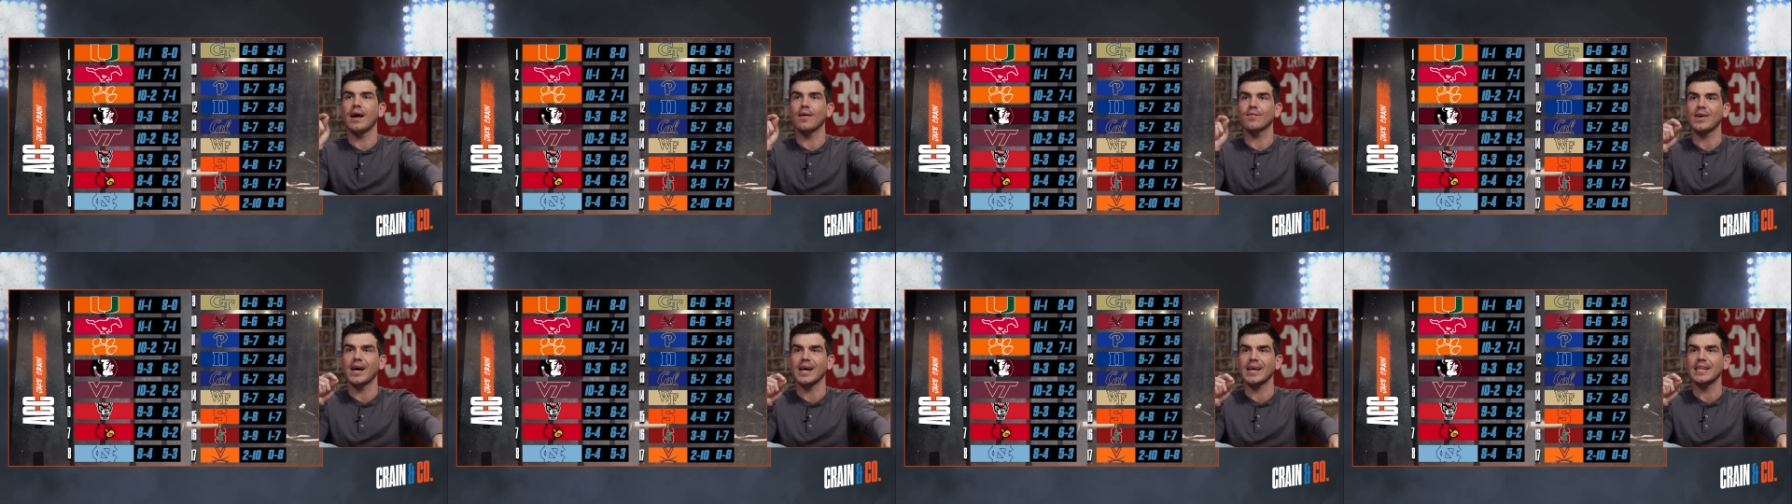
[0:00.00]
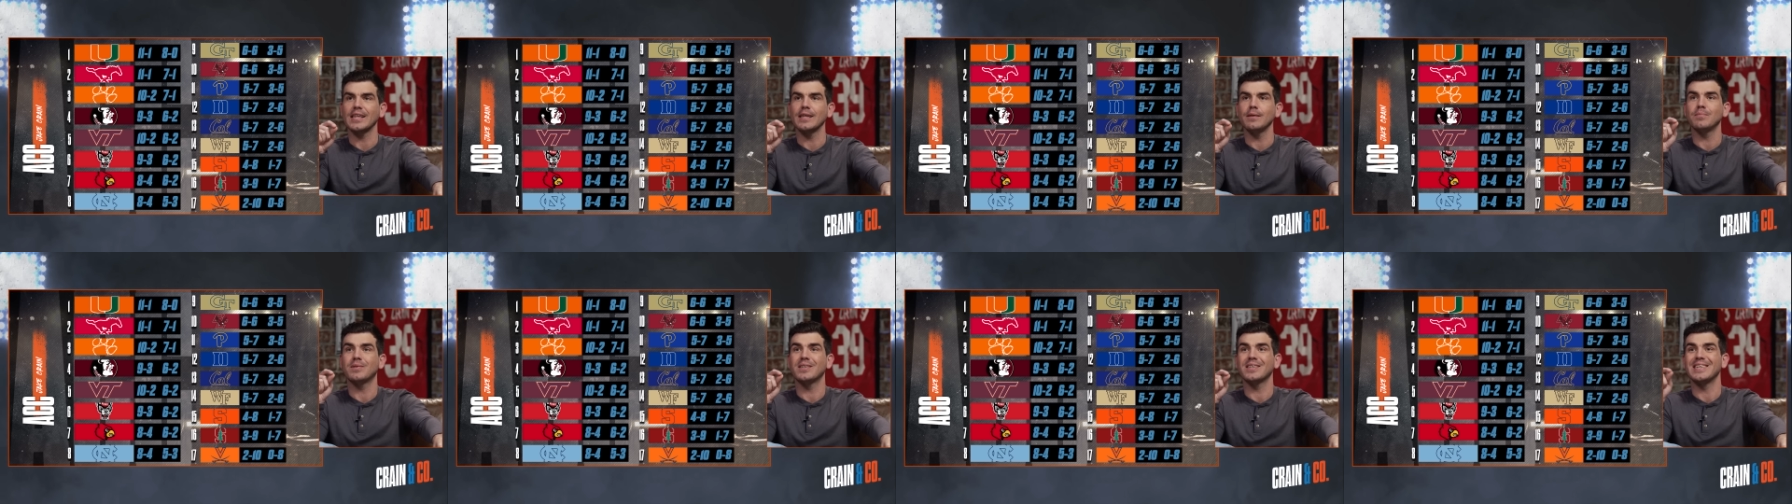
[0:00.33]
I've got
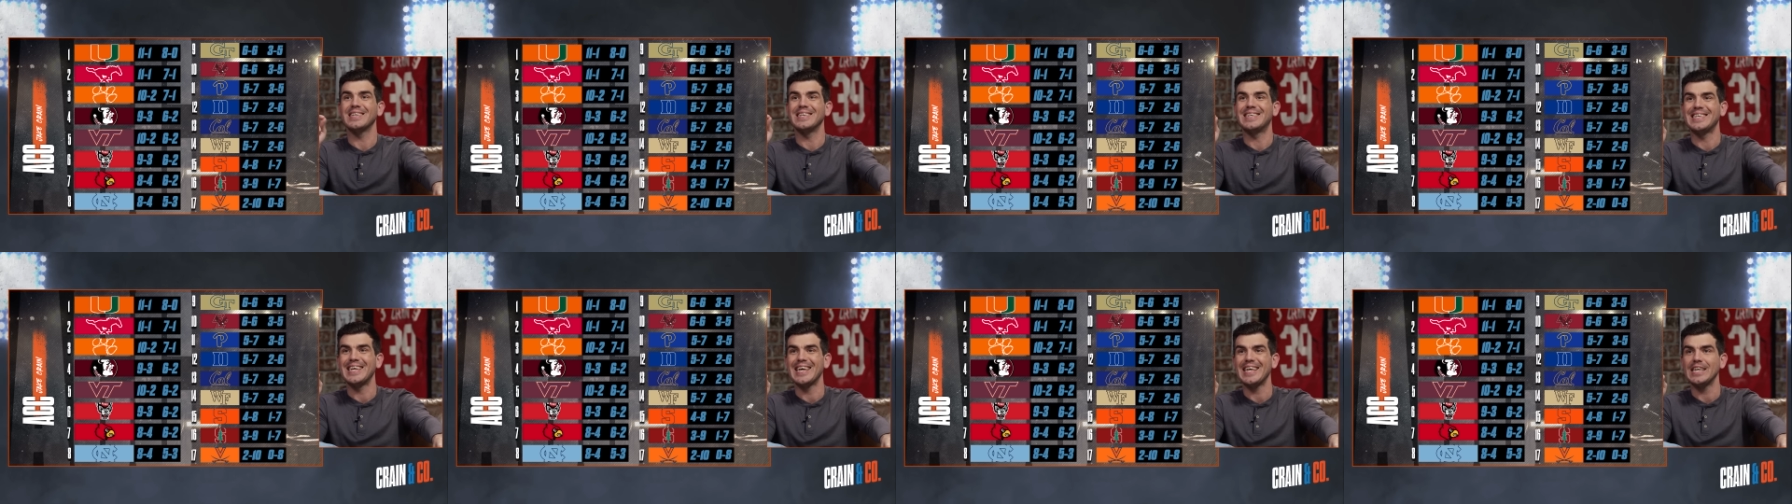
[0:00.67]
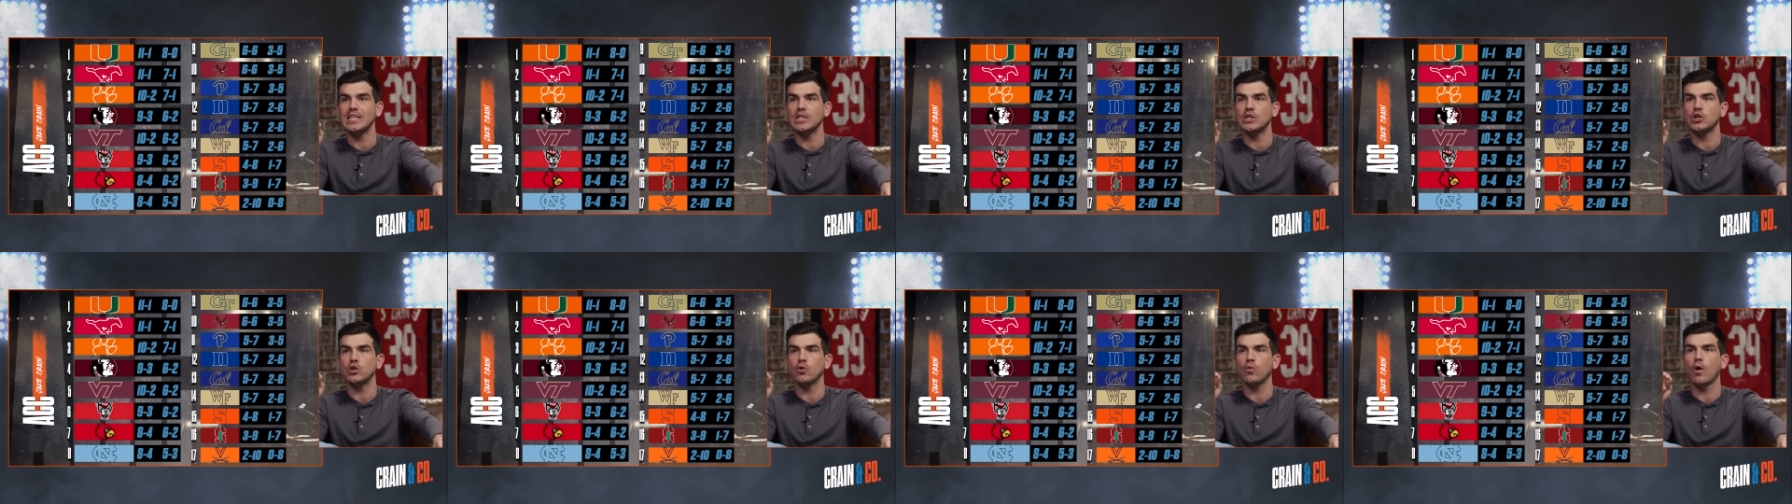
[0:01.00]
Clemson
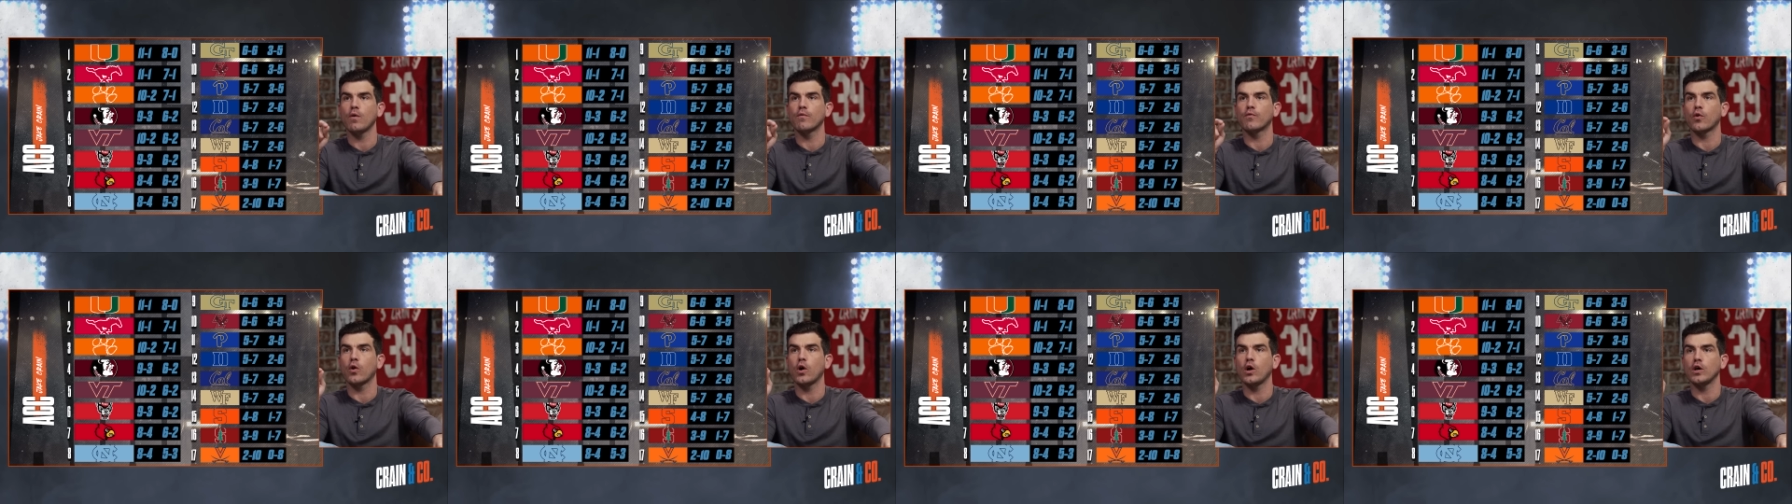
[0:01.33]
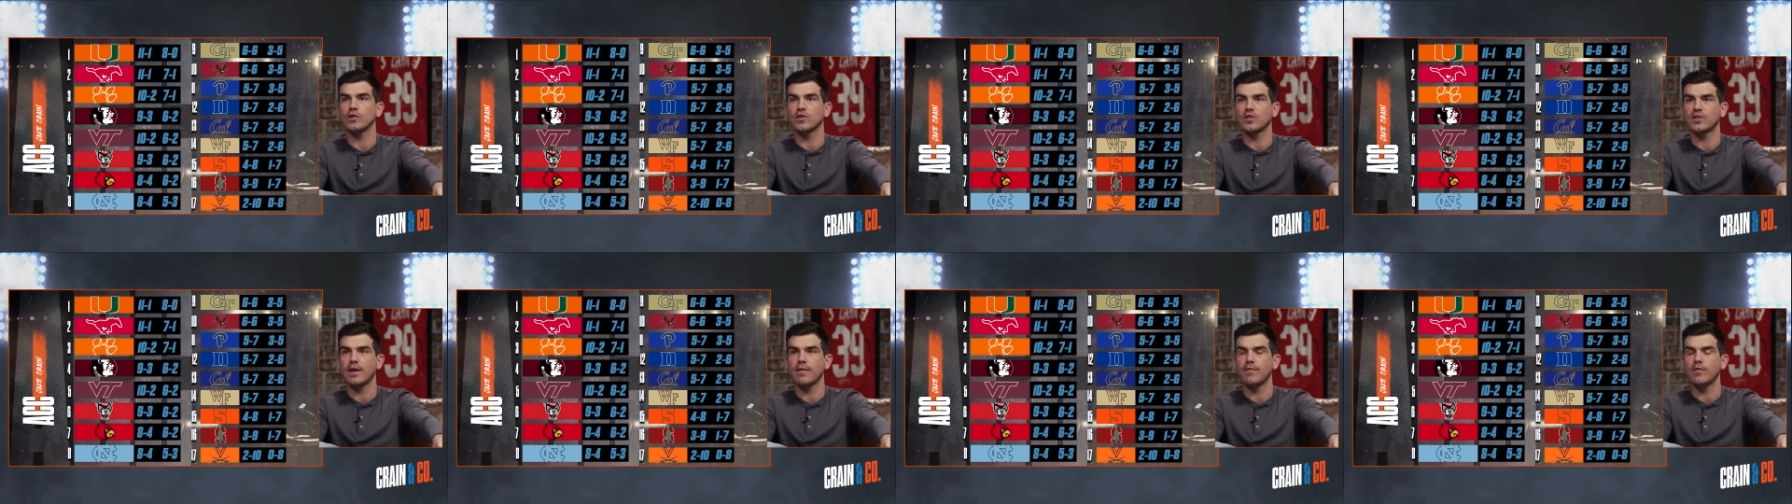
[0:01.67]
10-2 overall,
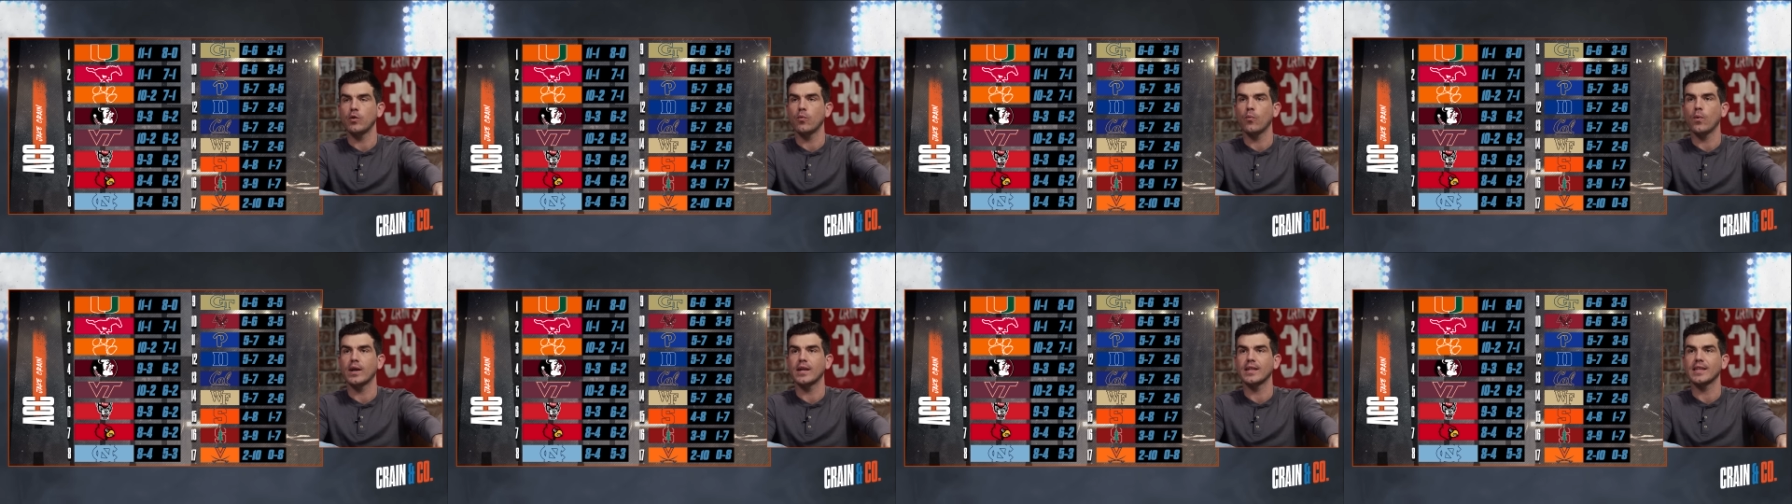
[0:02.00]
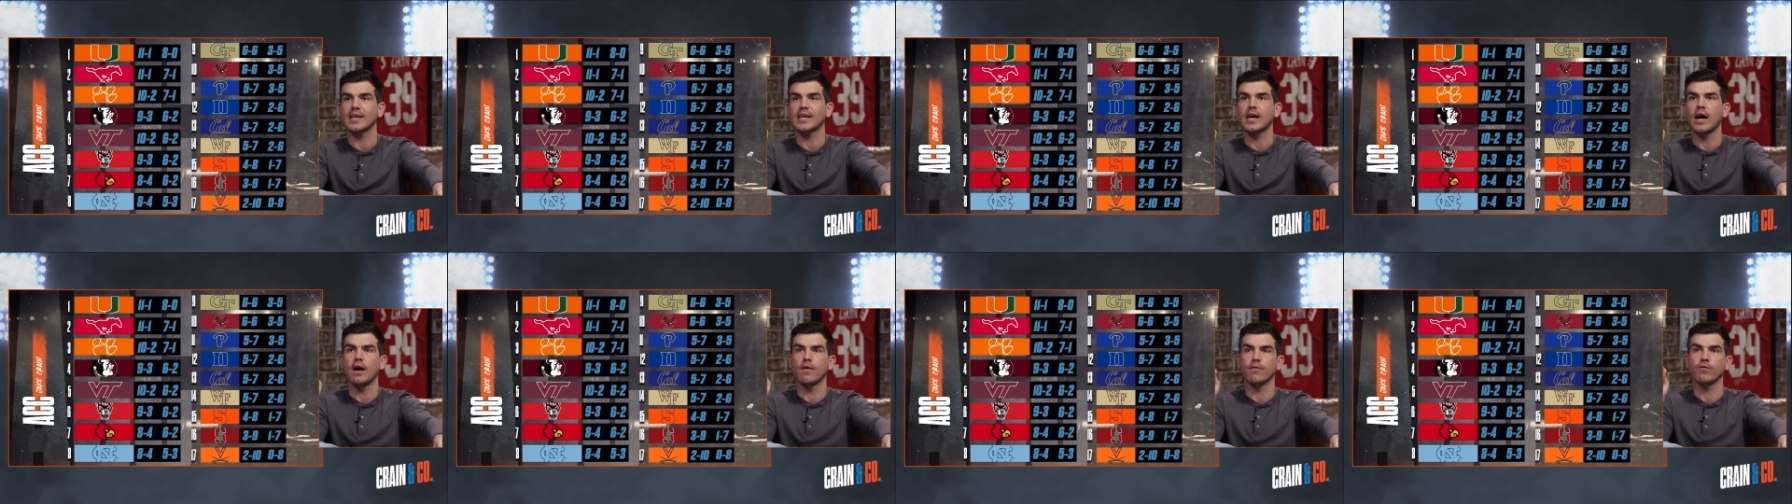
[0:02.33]
7-1 in
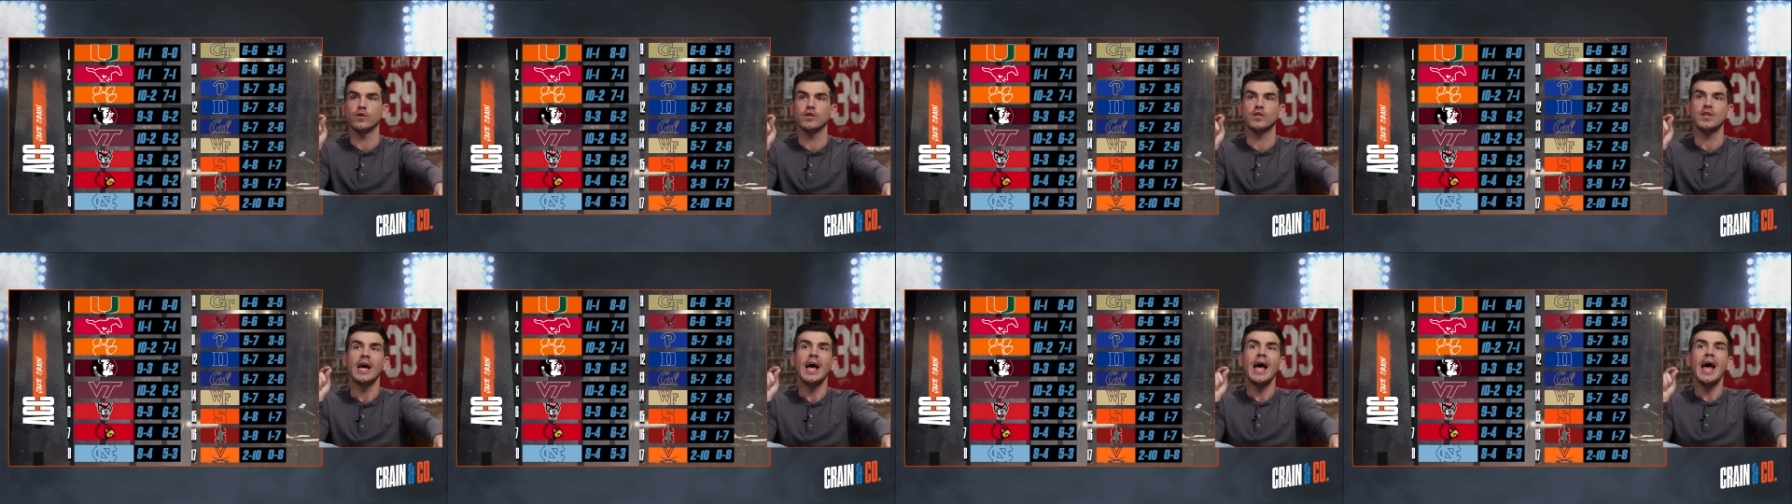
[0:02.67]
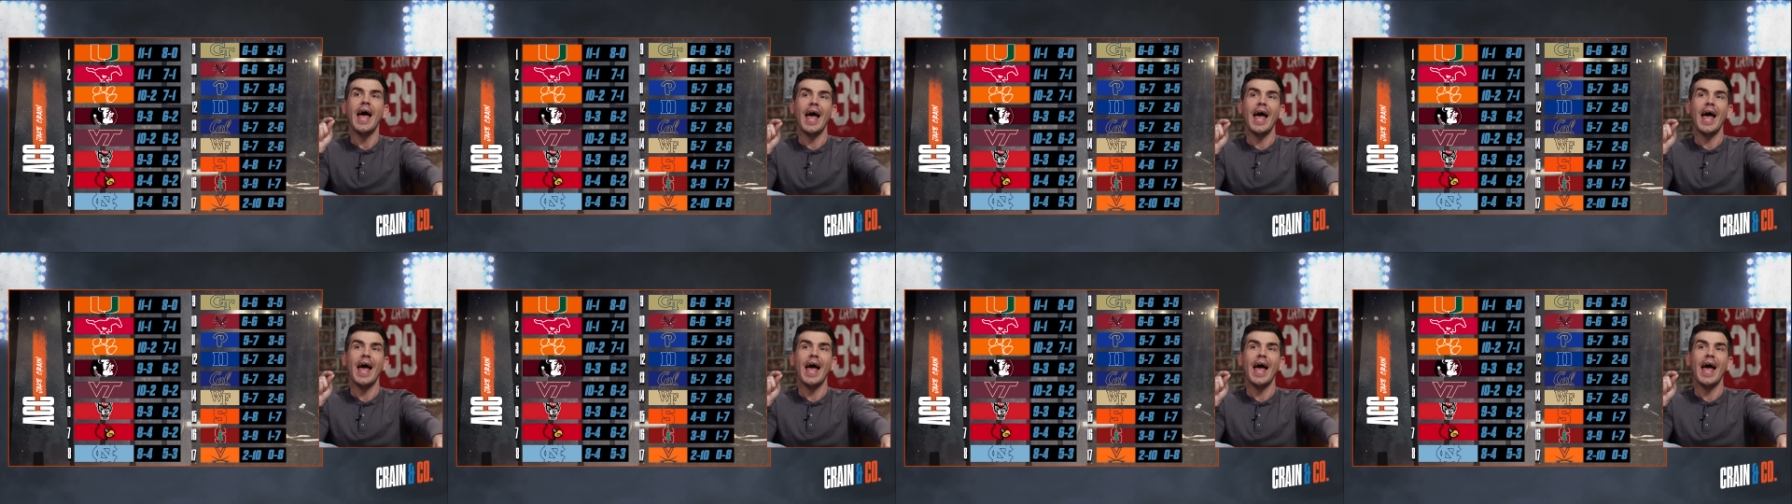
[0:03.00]
the conference.